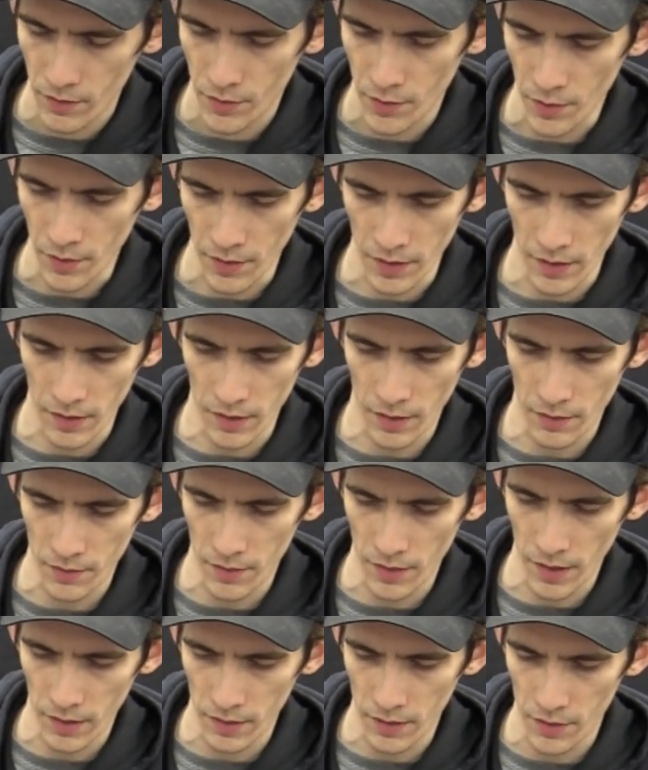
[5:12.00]
turn it another
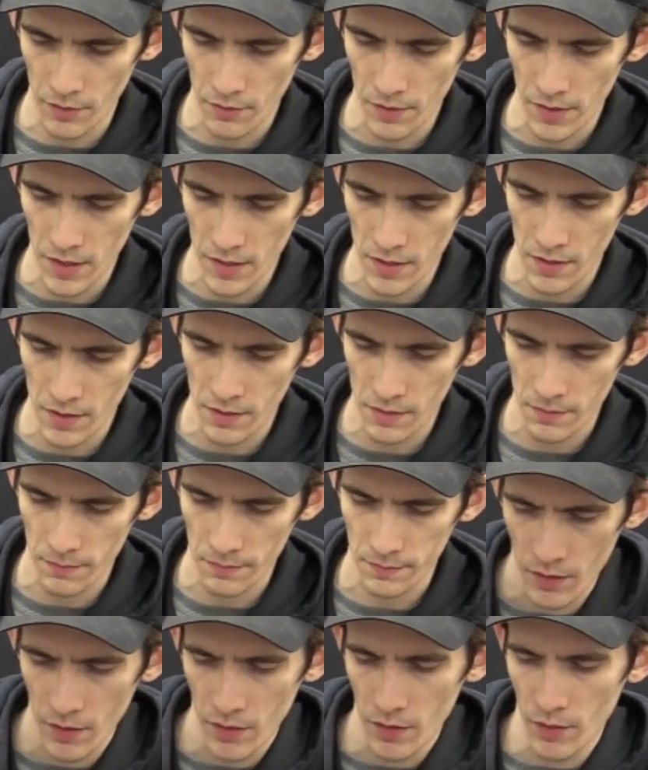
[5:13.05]
90 degrees.
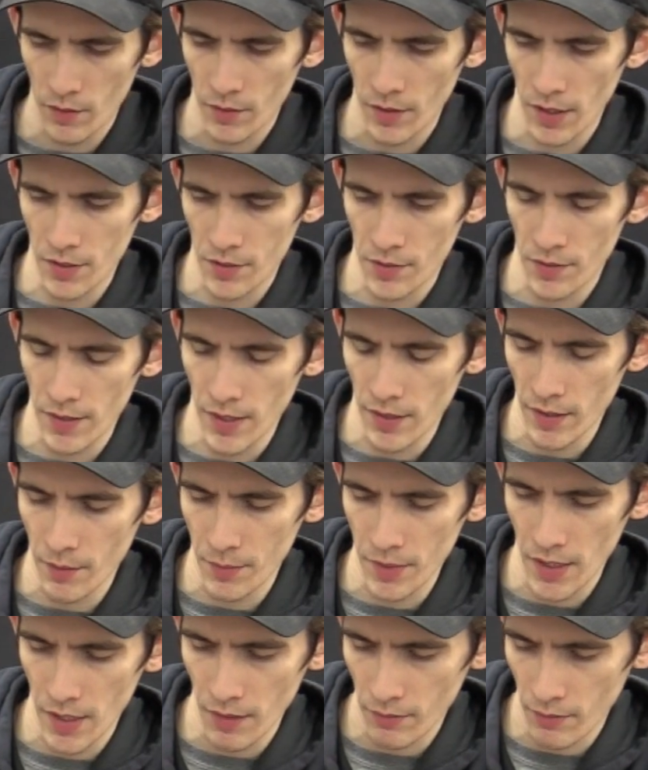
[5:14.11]
Okay, so now that
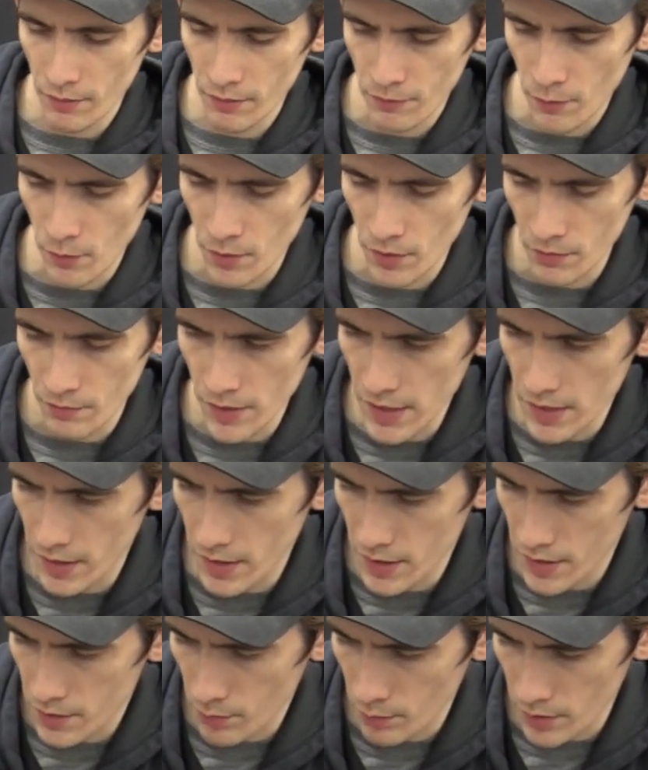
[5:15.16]
we have our four
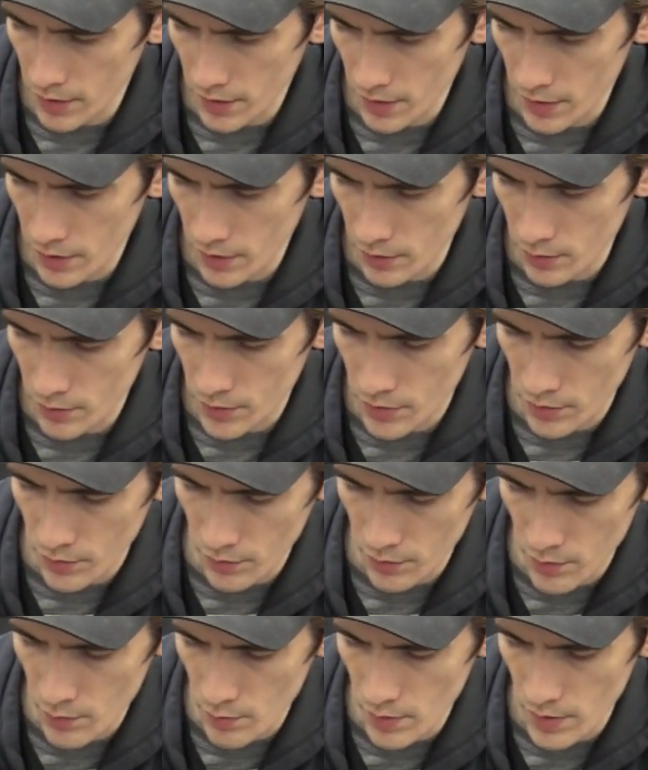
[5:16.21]
readings, we're gonna go
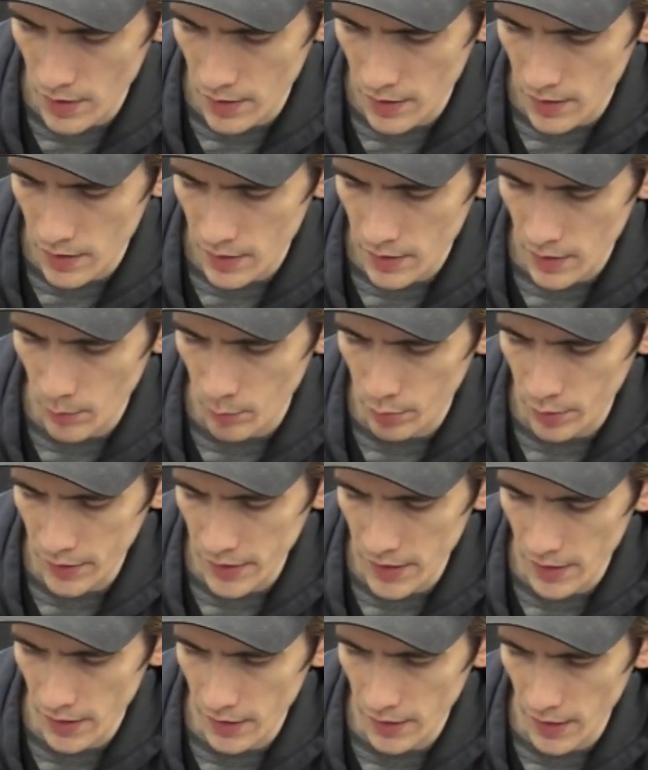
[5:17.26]
to
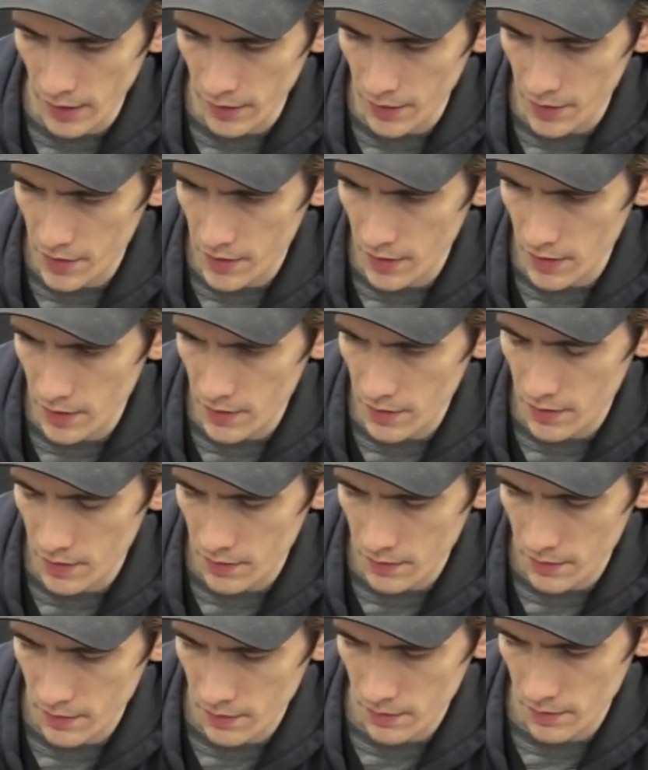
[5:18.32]
complete
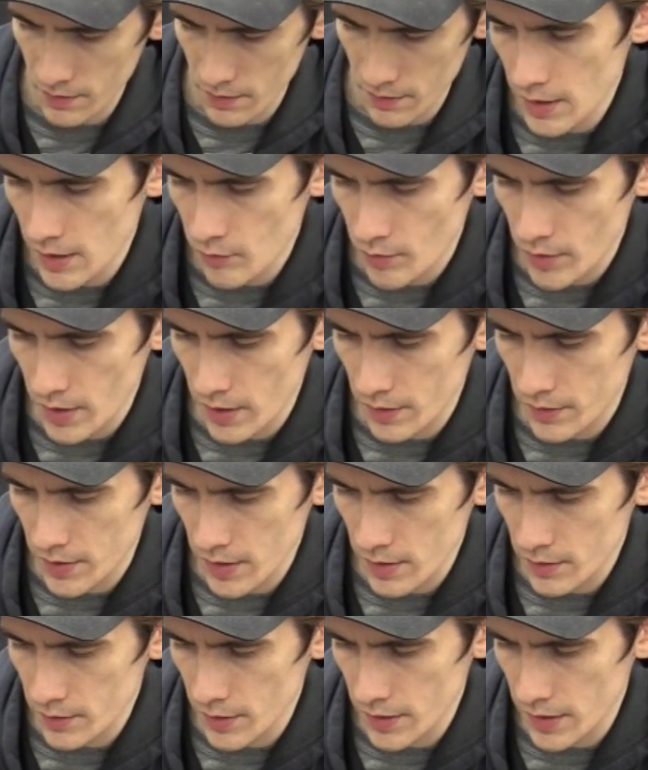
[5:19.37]
analysis. We're gonna
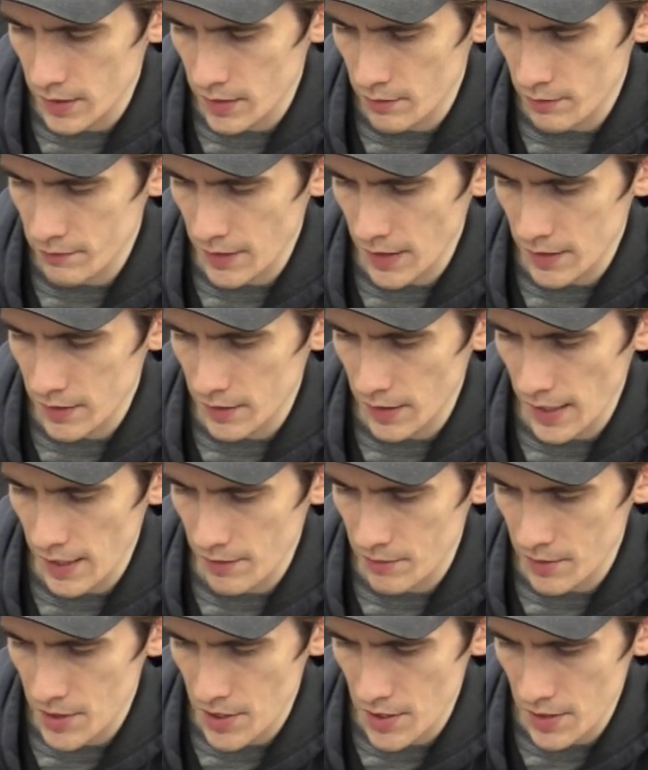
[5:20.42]
take a look at the final
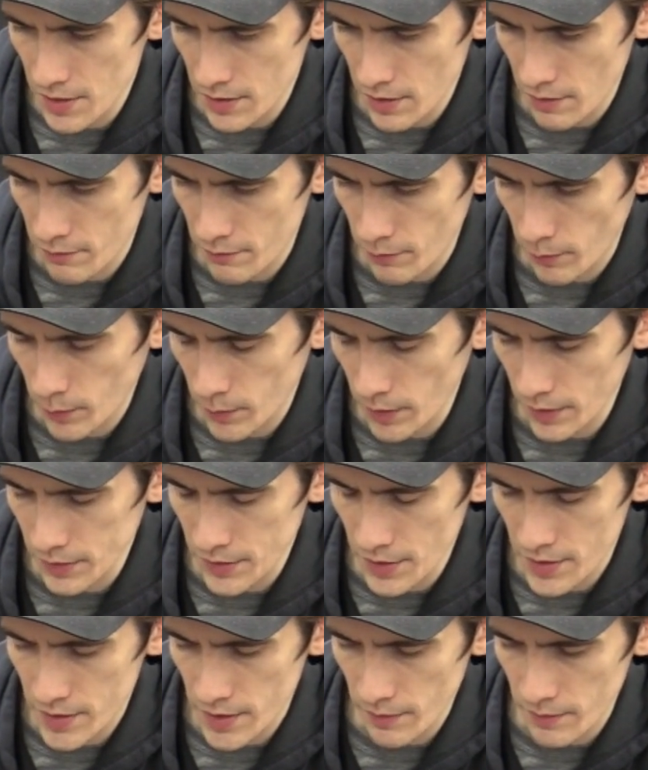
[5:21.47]
average here of
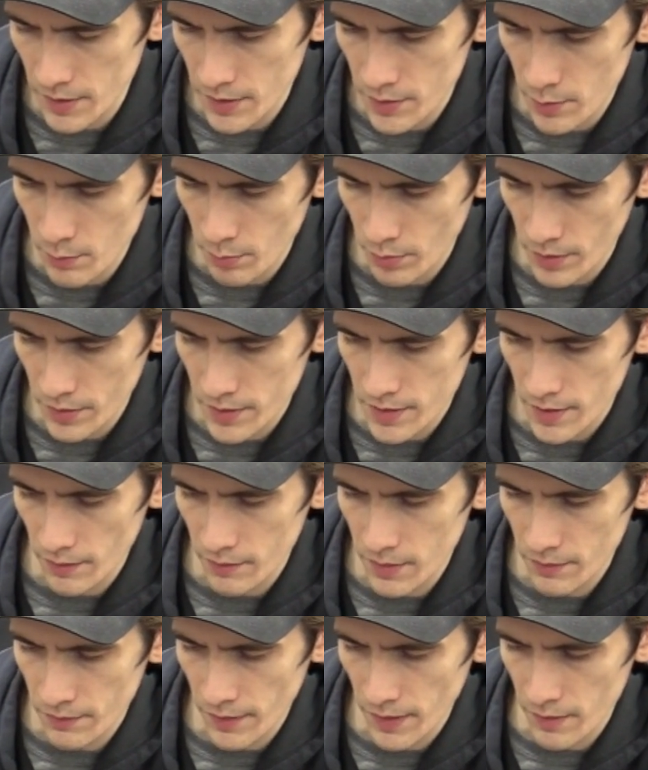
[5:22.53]

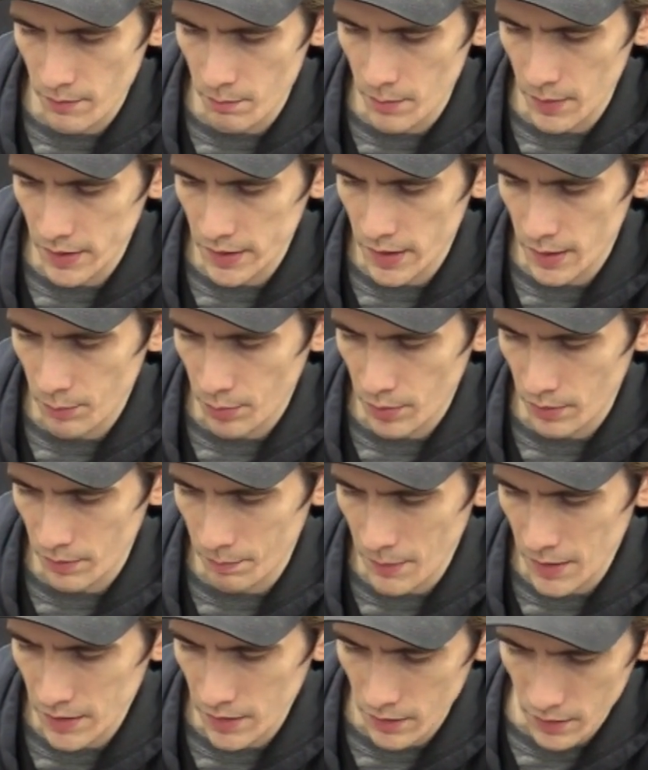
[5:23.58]
472.75 million per
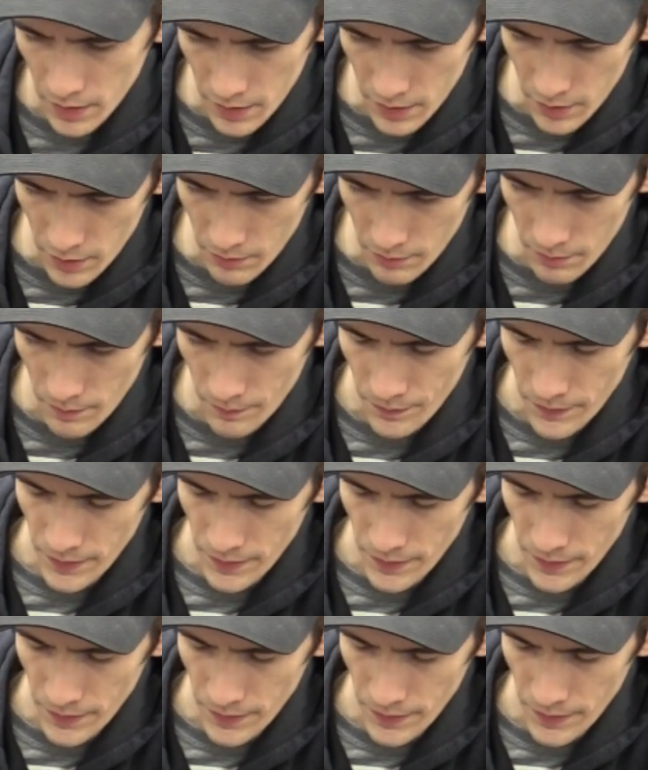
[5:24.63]
milliliter.